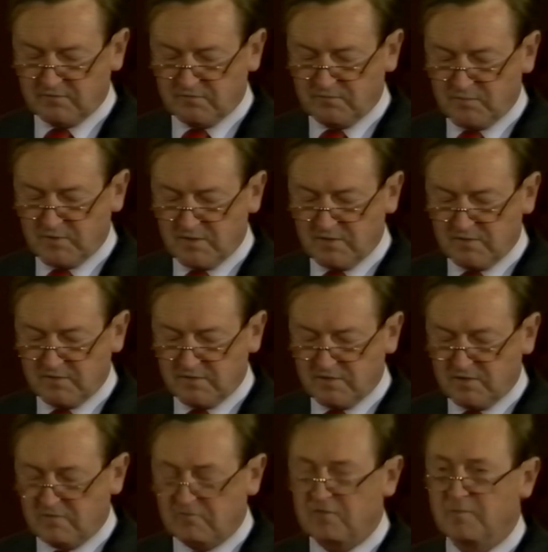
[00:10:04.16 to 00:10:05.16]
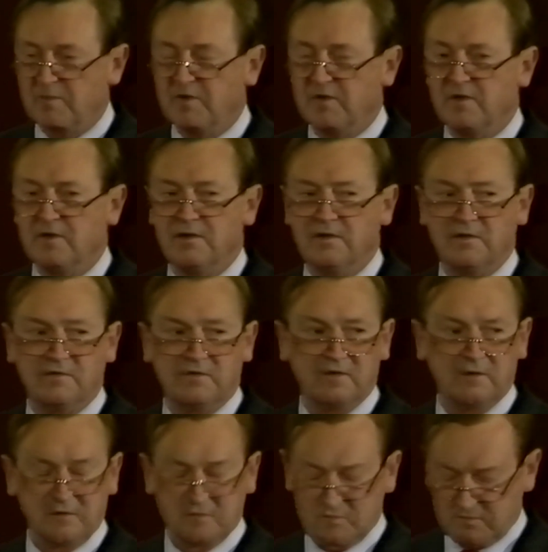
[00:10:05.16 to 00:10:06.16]
of "where are the entrepreneurs" are
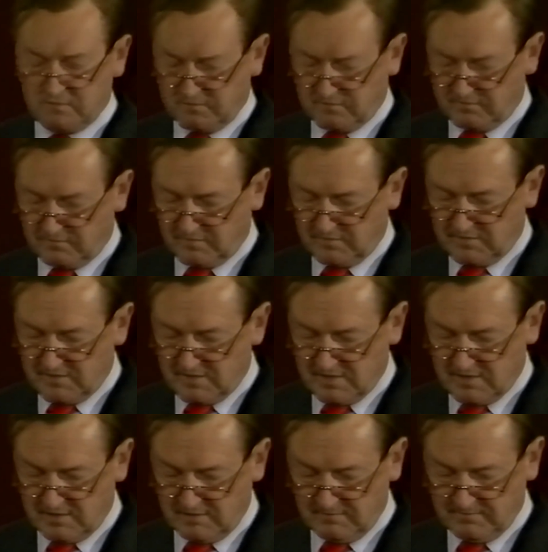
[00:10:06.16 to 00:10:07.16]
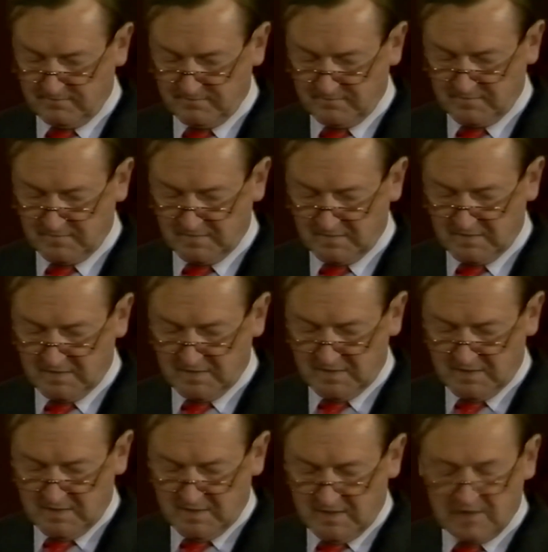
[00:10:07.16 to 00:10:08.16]
the orders of the day.
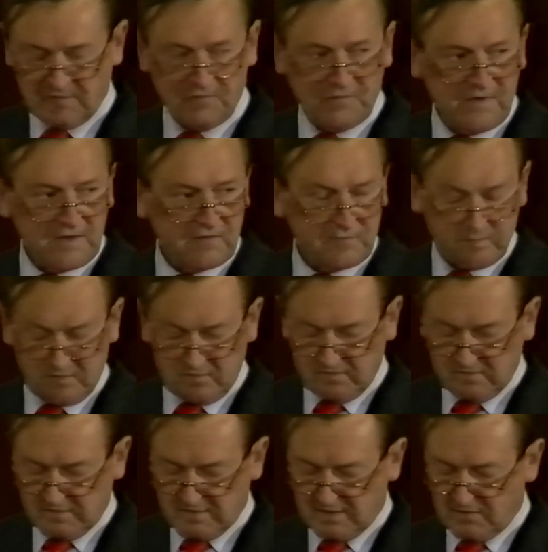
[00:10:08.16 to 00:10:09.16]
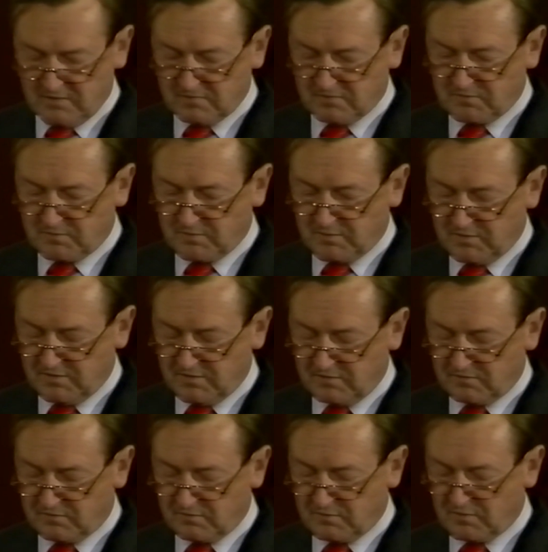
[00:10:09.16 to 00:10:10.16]
Investment and
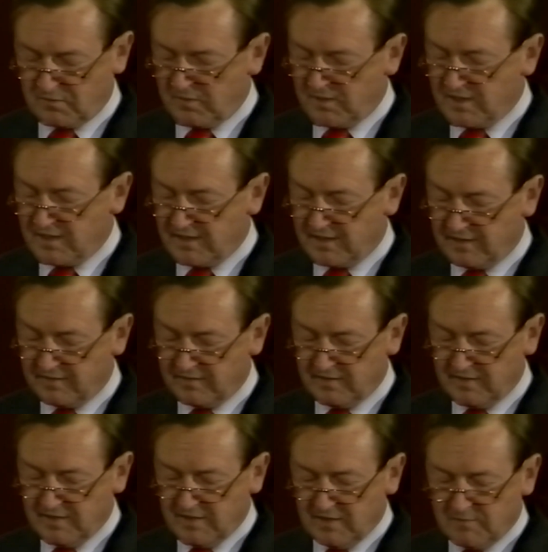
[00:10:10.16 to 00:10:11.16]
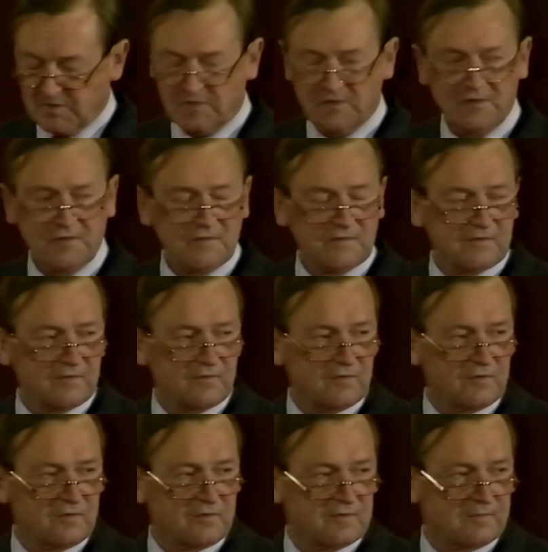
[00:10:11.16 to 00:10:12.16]
entrepreneurs are required, but this is a
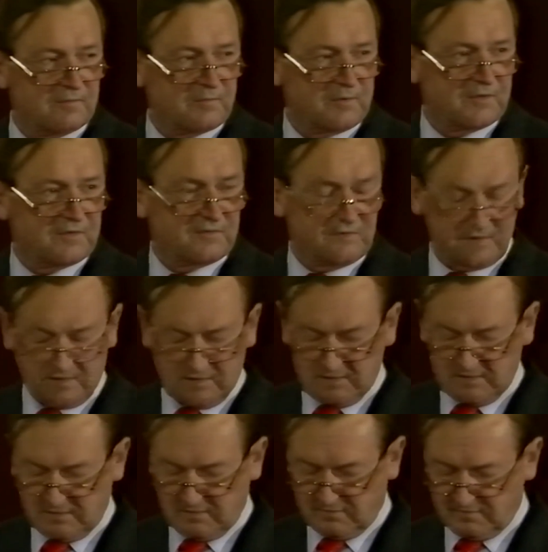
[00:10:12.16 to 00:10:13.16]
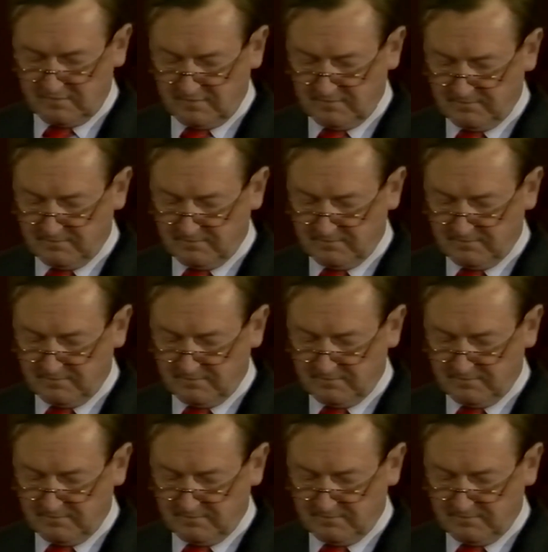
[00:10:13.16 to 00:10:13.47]
too simplistic an answer.